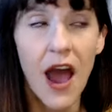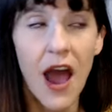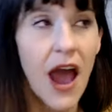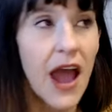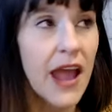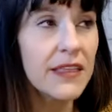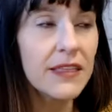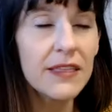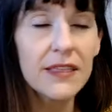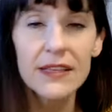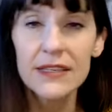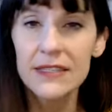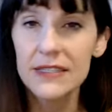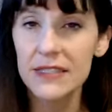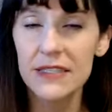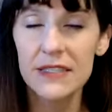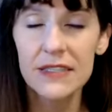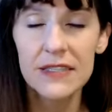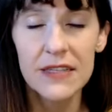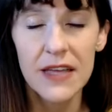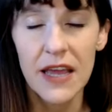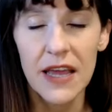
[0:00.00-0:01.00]
I had
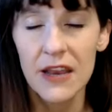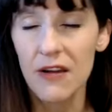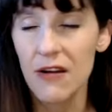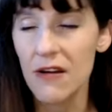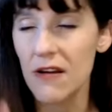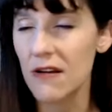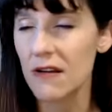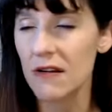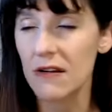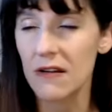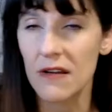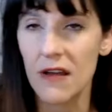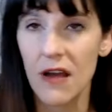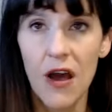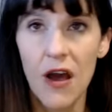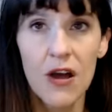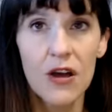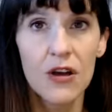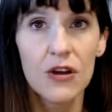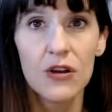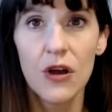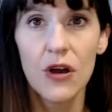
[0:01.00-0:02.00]
listened and heard
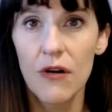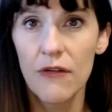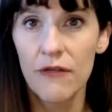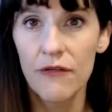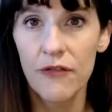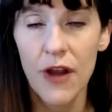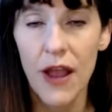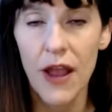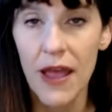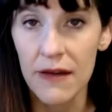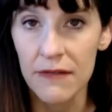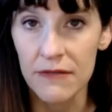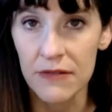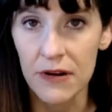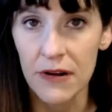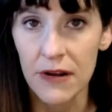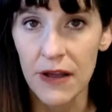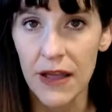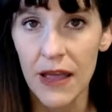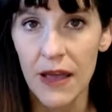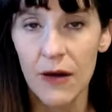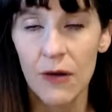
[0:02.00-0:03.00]

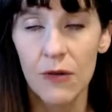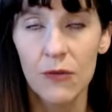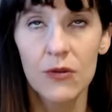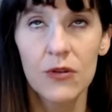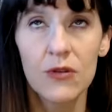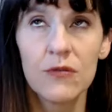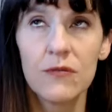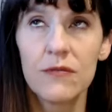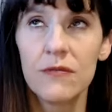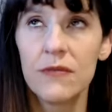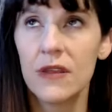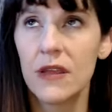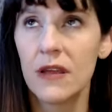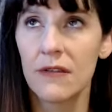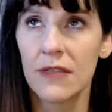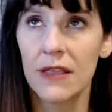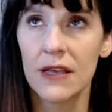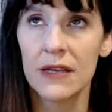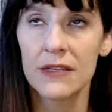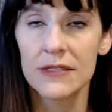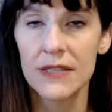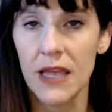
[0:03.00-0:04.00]
forever how you hear
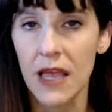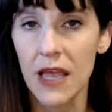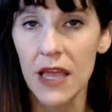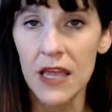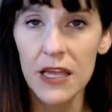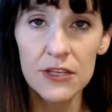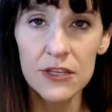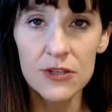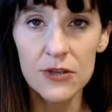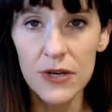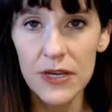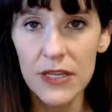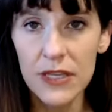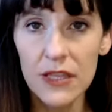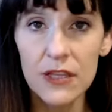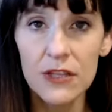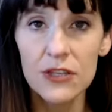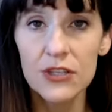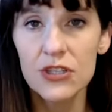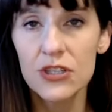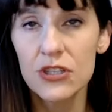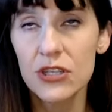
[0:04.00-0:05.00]
that saying enjoy the,
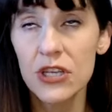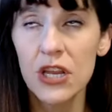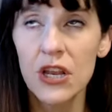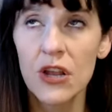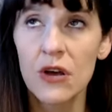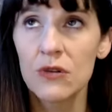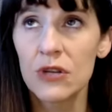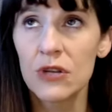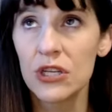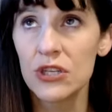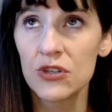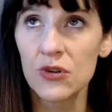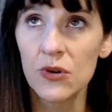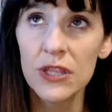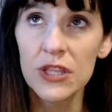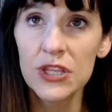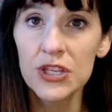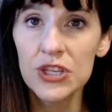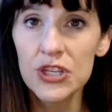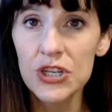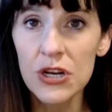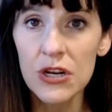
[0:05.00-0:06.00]
you know enjoy
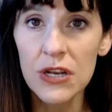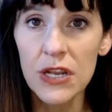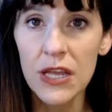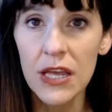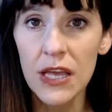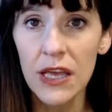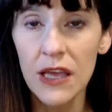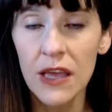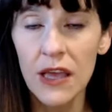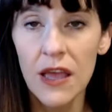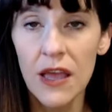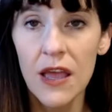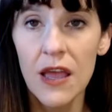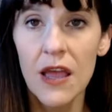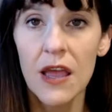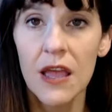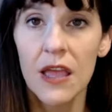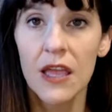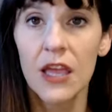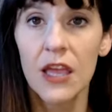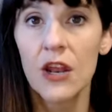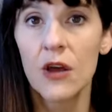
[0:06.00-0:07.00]
the journey
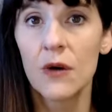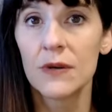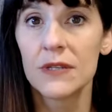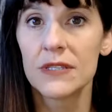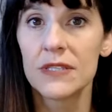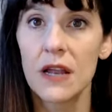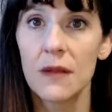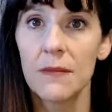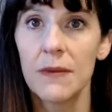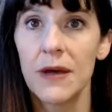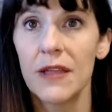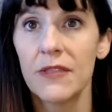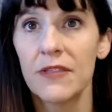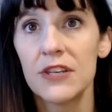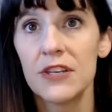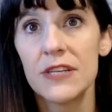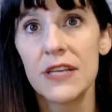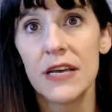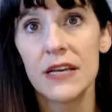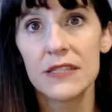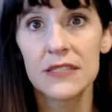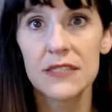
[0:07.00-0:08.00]
you know it's not about the
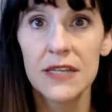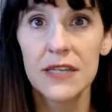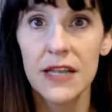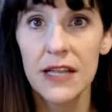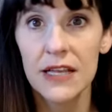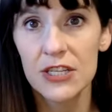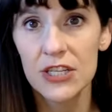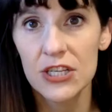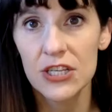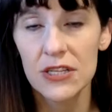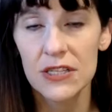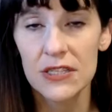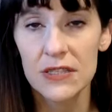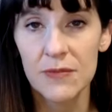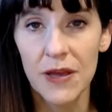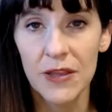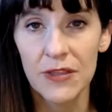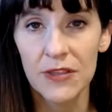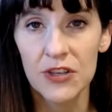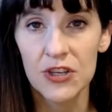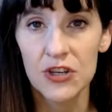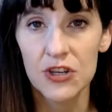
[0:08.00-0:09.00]
destination it's
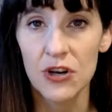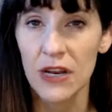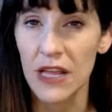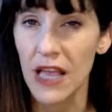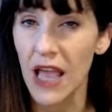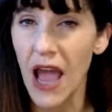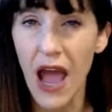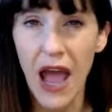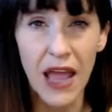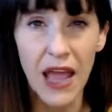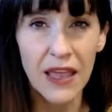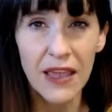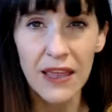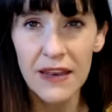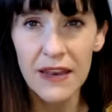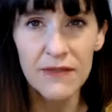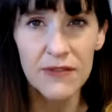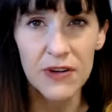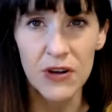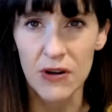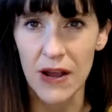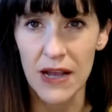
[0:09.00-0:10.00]
about the journey i could
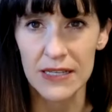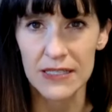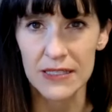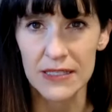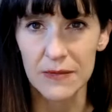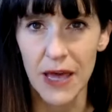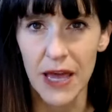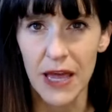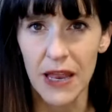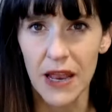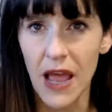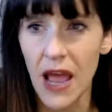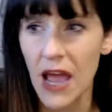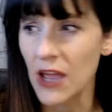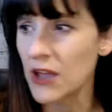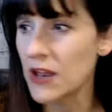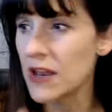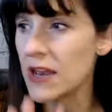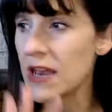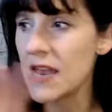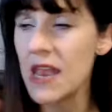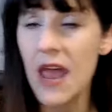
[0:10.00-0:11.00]
never grasp that i
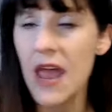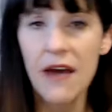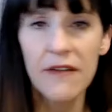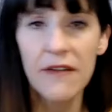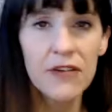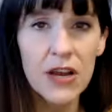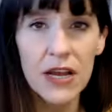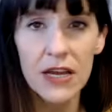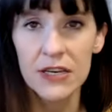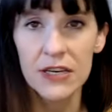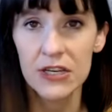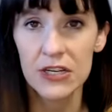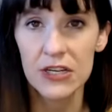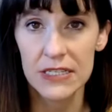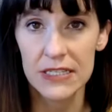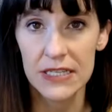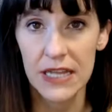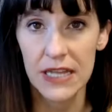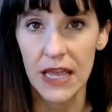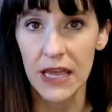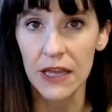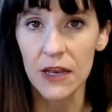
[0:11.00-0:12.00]
could never
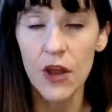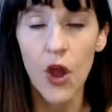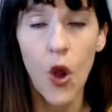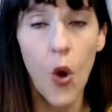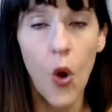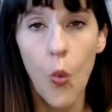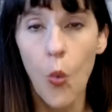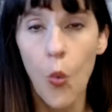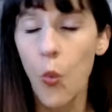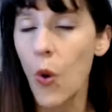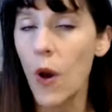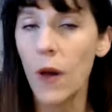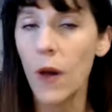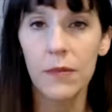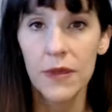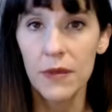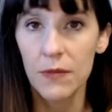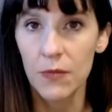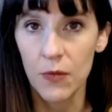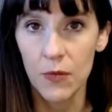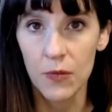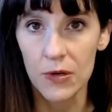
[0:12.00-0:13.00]
understand what
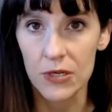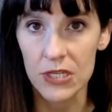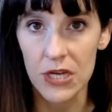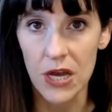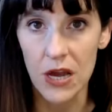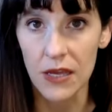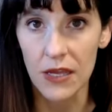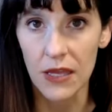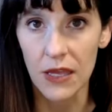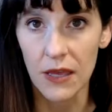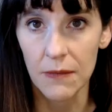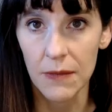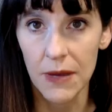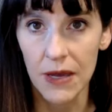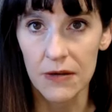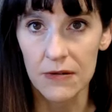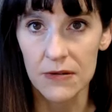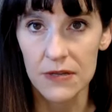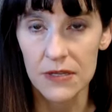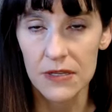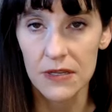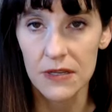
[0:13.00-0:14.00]
people were talking about